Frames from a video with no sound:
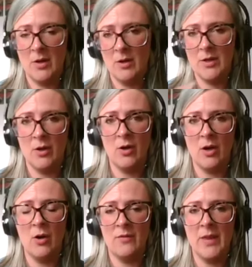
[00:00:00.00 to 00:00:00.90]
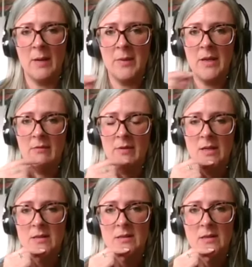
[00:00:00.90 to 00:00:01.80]
you know, over that
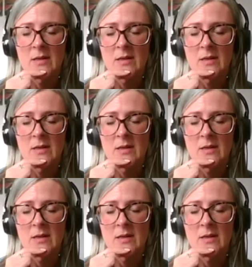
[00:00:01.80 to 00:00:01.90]
period.